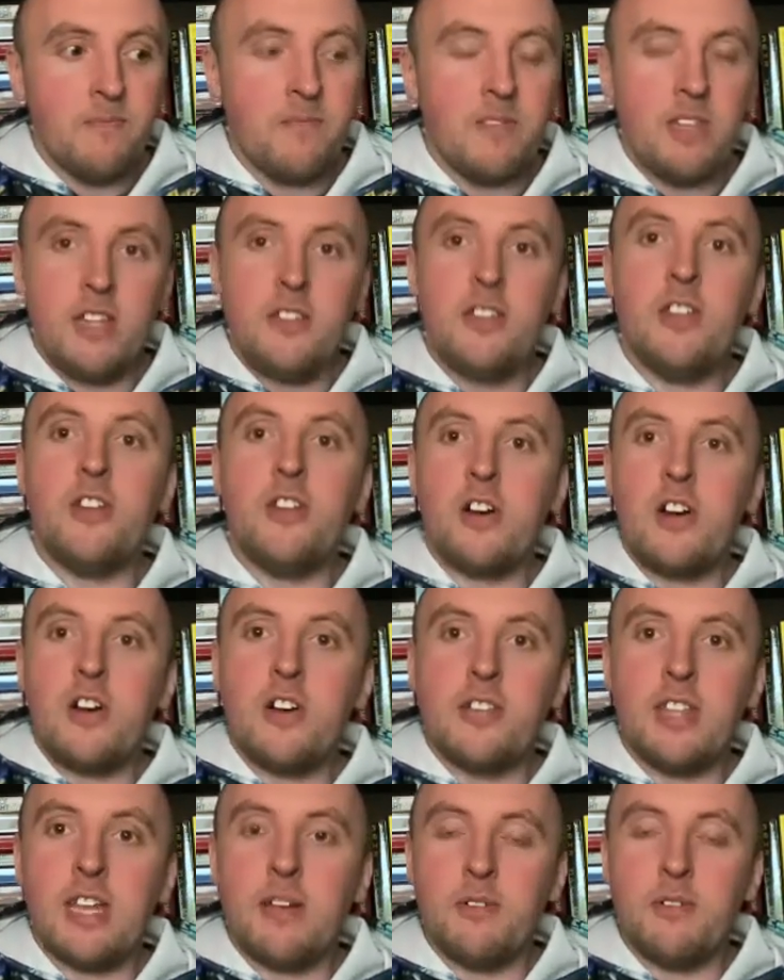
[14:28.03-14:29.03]
It's a
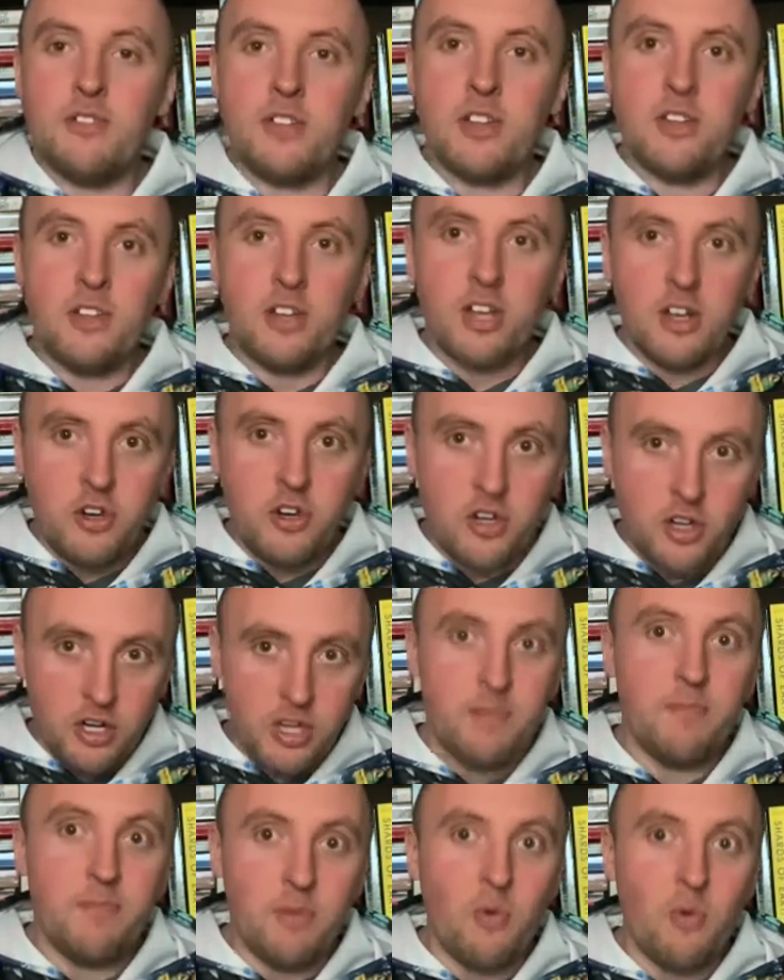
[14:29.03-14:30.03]
dog that was a
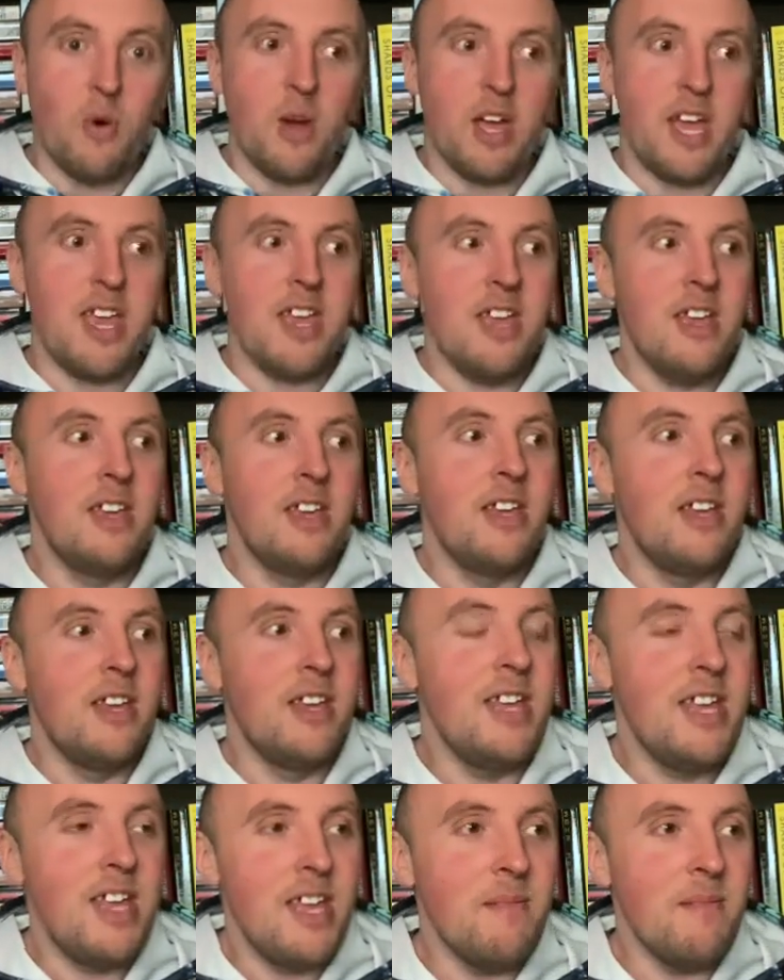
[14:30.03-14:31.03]
good boy,
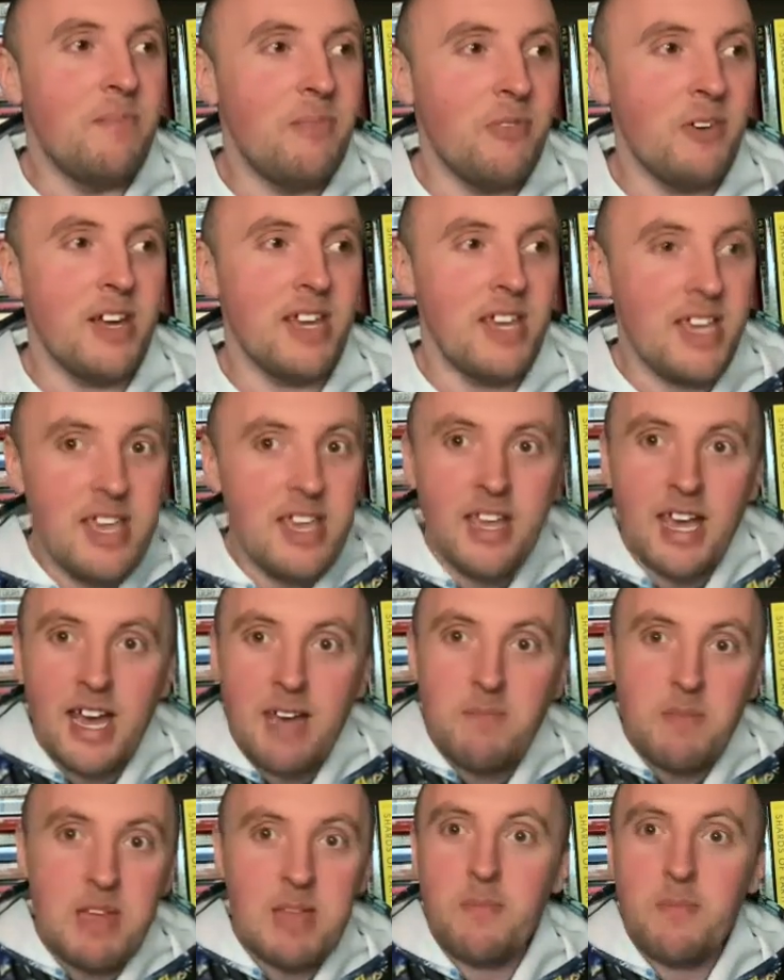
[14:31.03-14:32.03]
but he
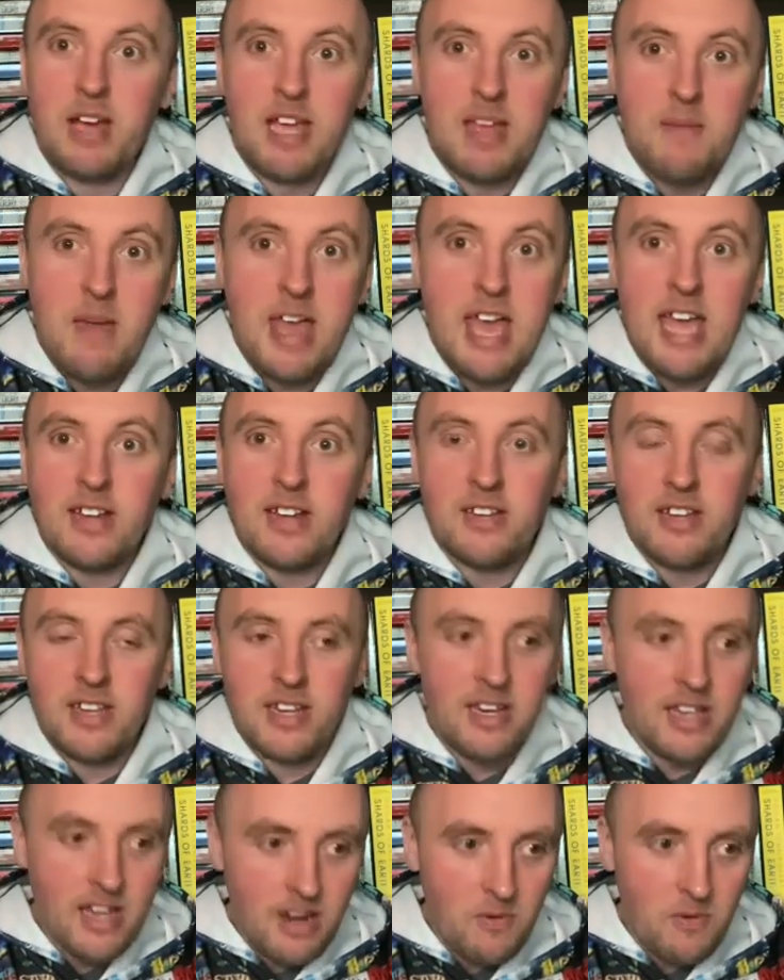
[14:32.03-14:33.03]
got bit by a bat
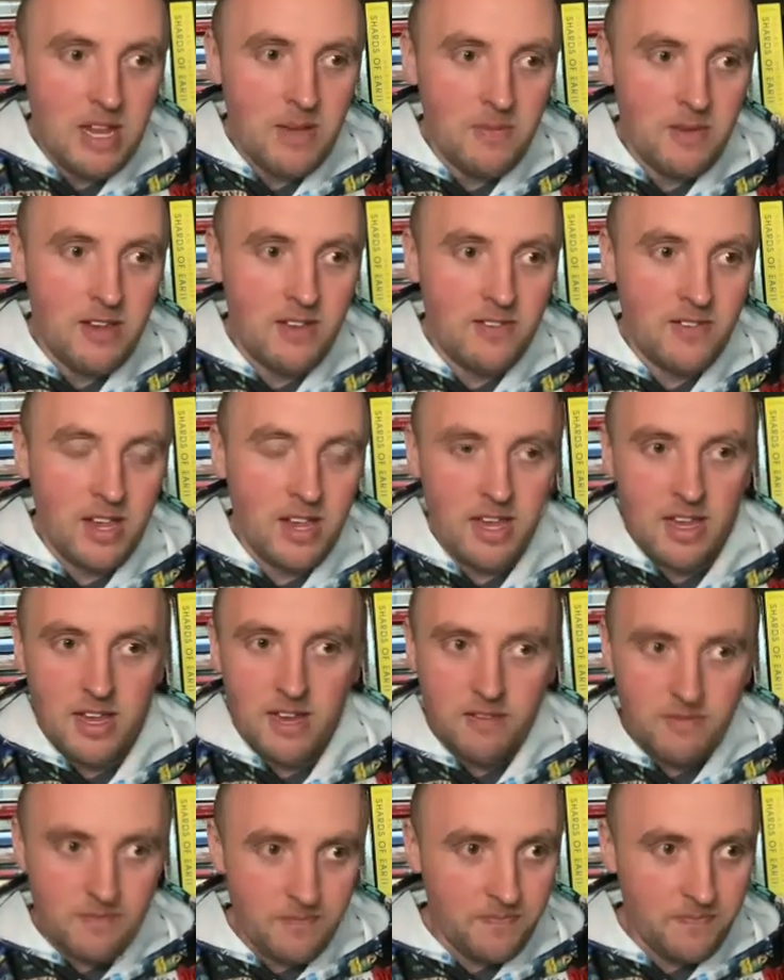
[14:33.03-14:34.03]
and got rabies
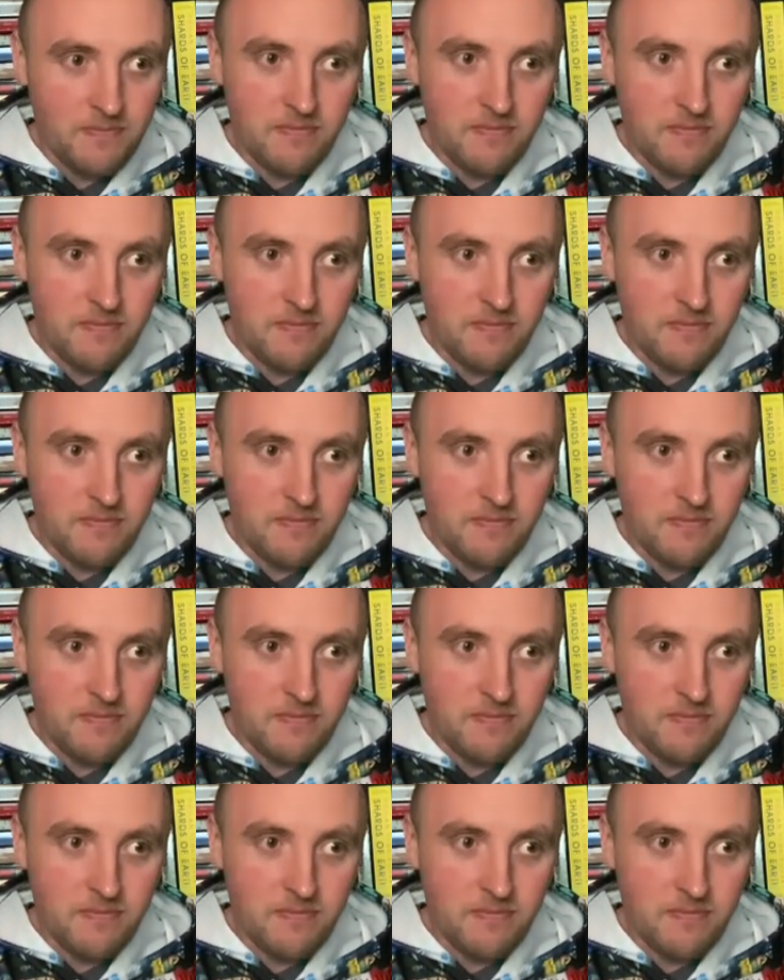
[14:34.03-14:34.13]
and